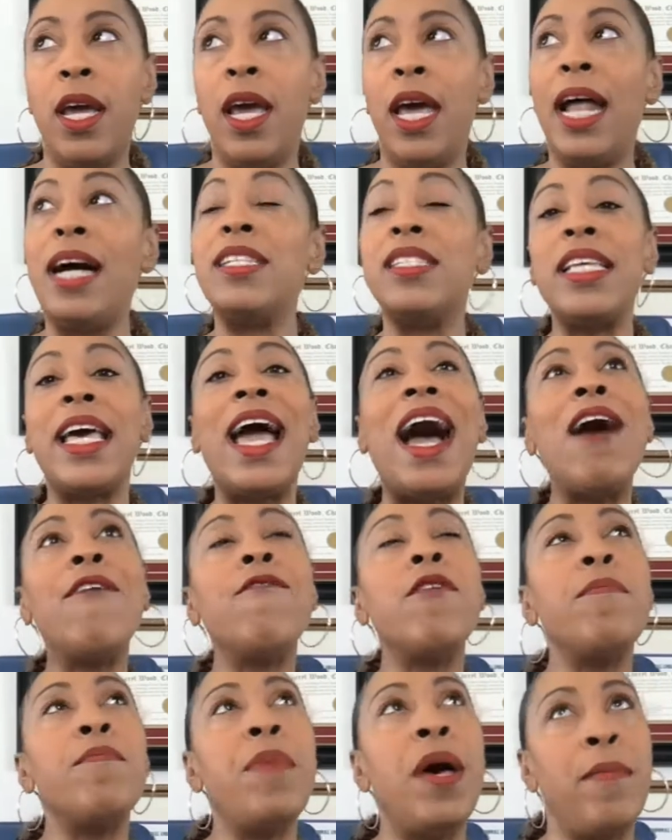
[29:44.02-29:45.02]
And I say, I
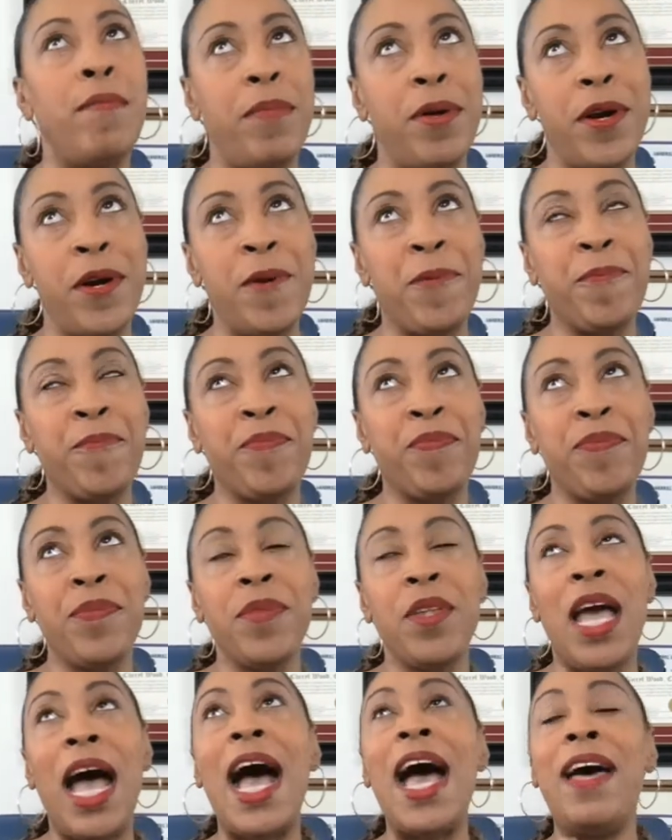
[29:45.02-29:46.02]
remember
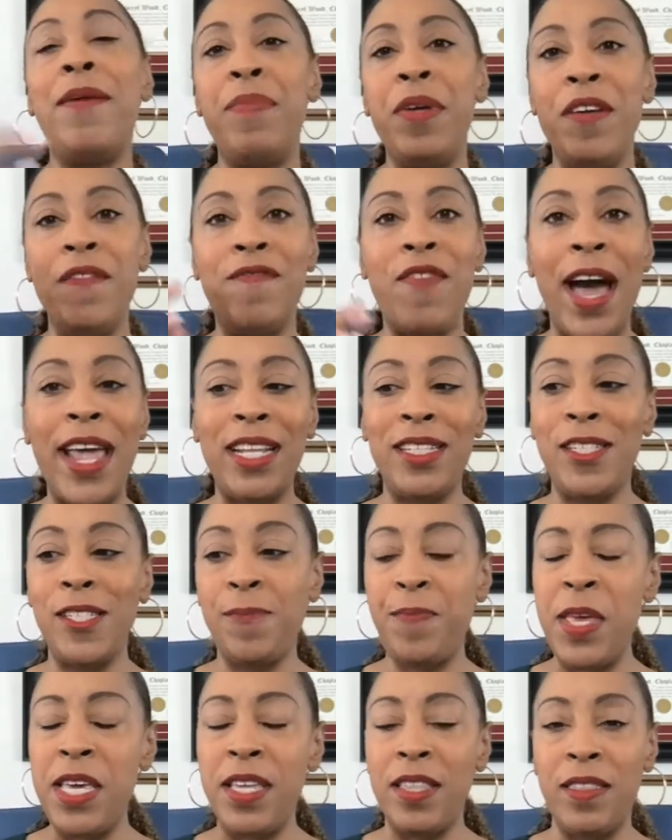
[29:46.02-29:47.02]
I had been invited to
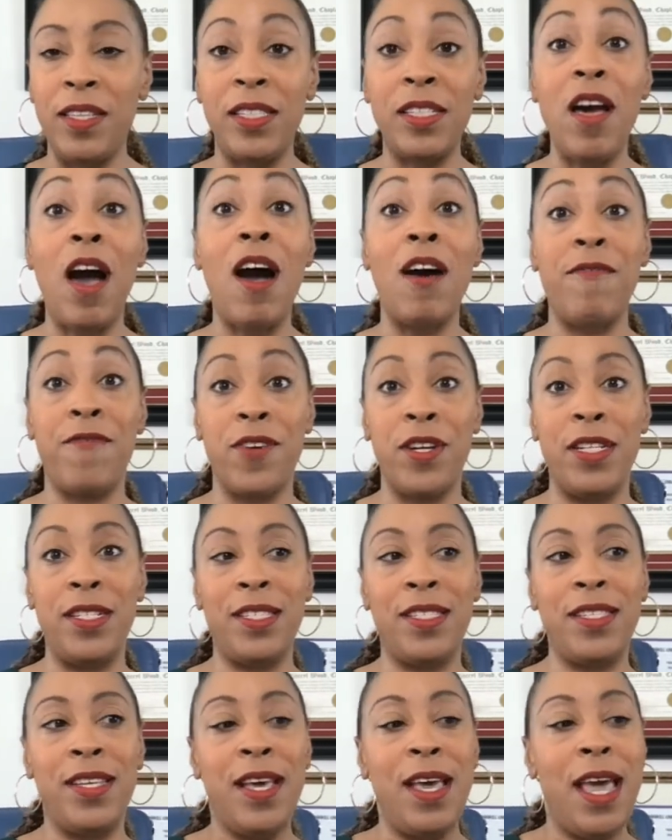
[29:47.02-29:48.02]
speak at this
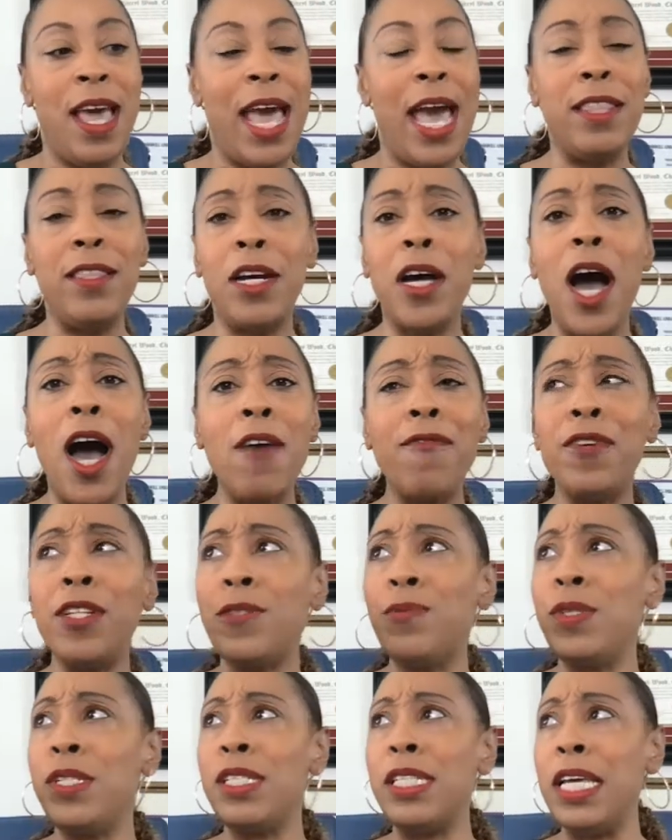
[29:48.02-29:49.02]
conference. And the conference
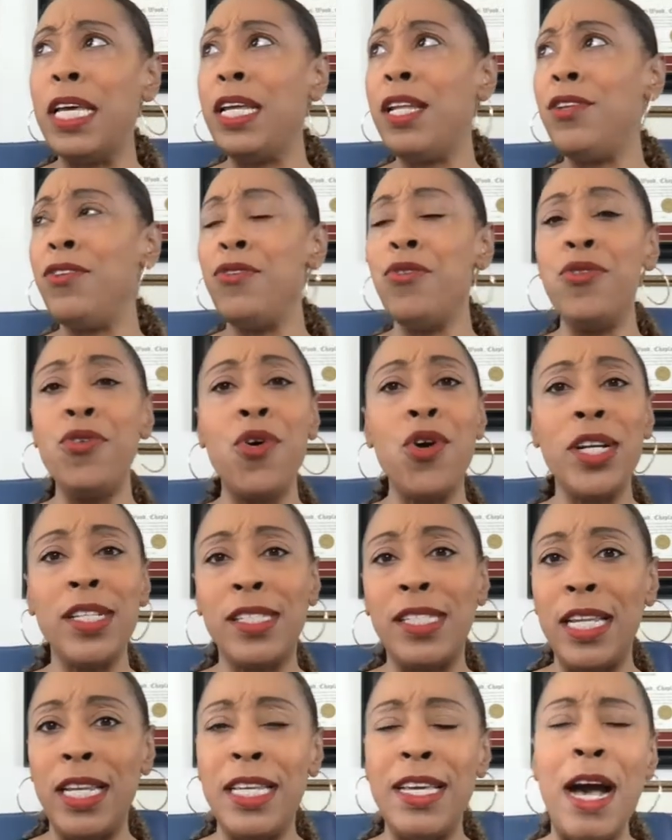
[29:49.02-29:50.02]
was in New York
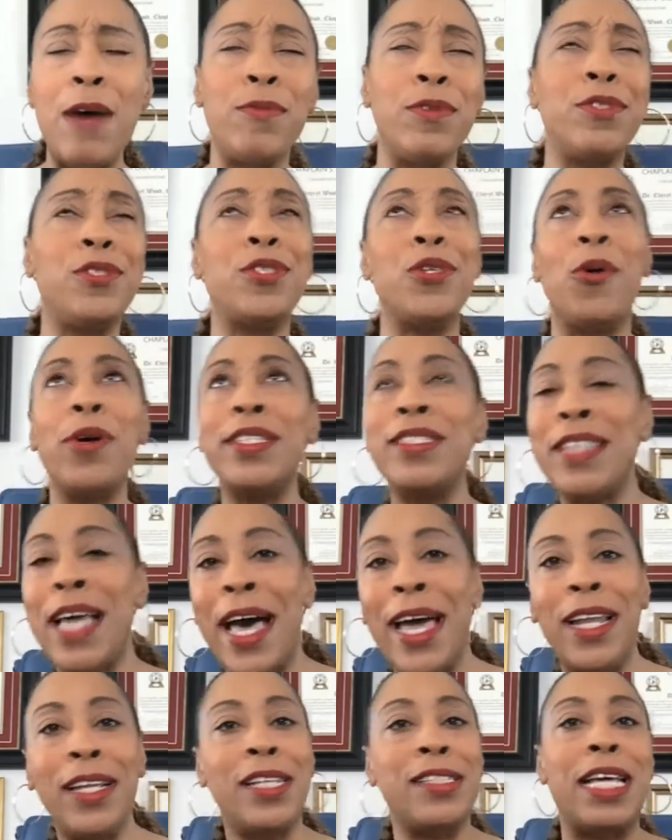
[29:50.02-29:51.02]
City. I was so
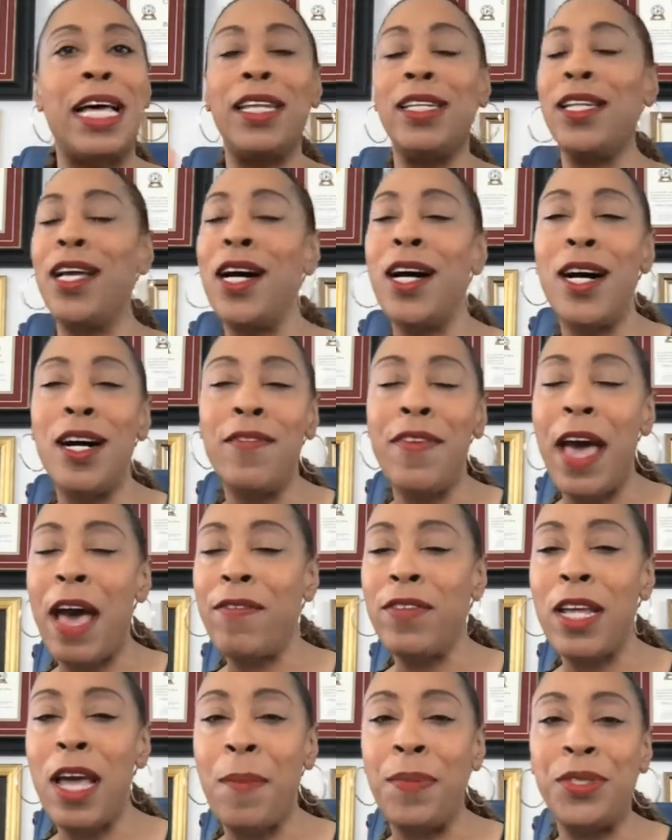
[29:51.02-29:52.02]
excited because I love
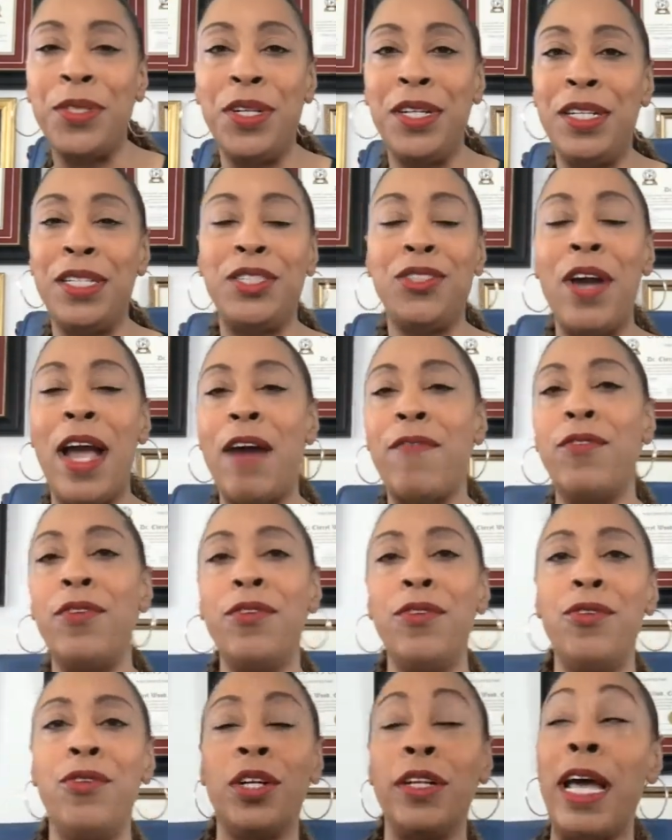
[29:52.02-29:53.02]
having the opportunity to travel to
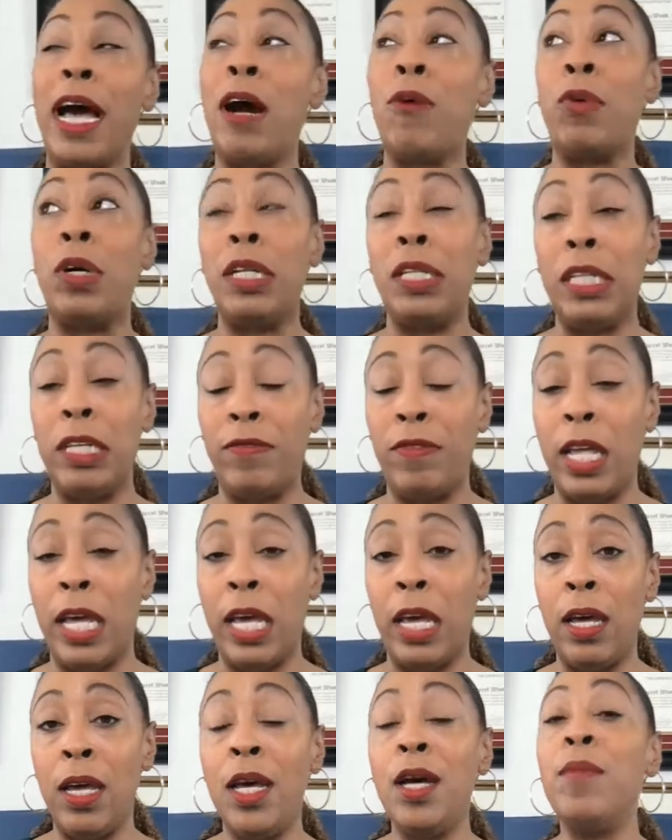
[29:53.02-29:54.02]
New York. Now, I don't want to live
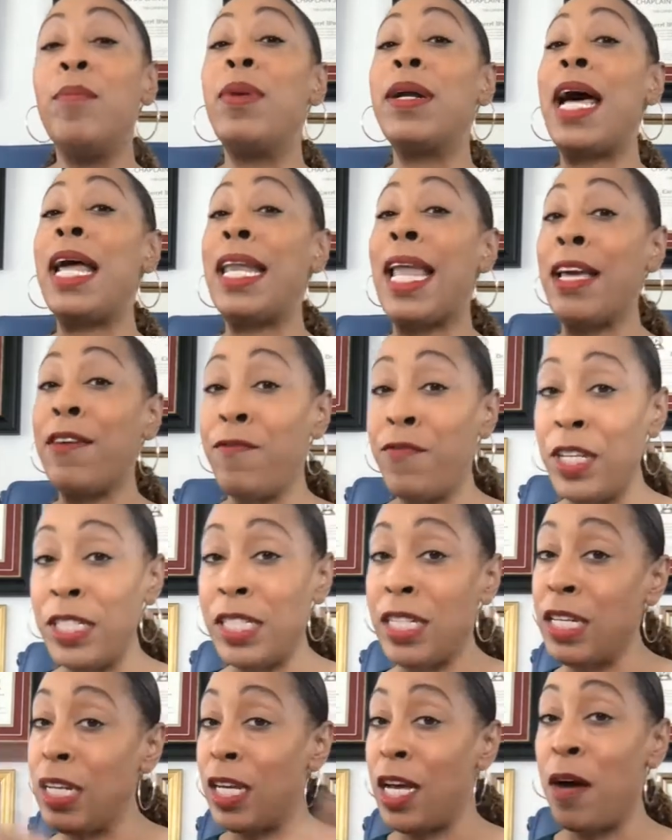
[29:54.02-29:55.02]
there, but I like
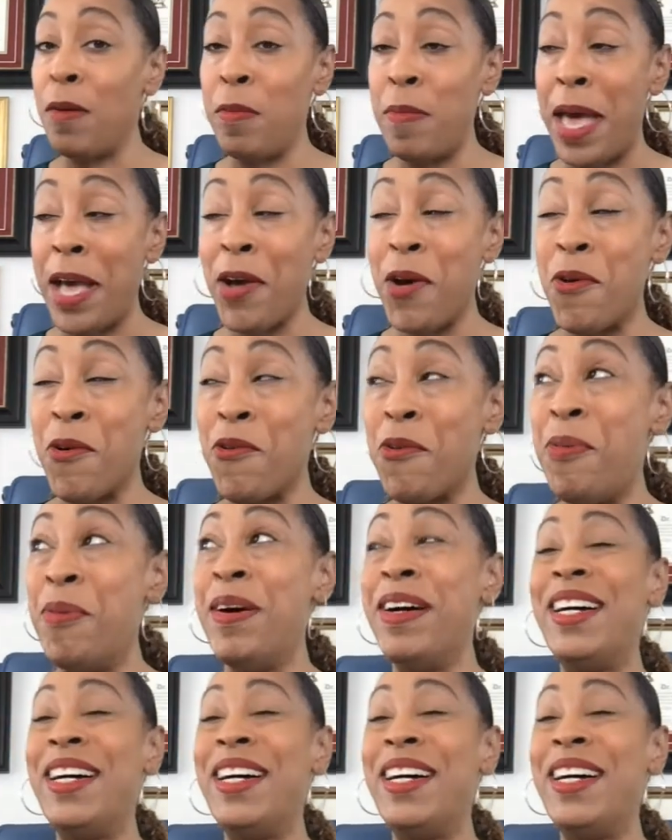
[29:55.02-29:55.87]
visiting and coming back home.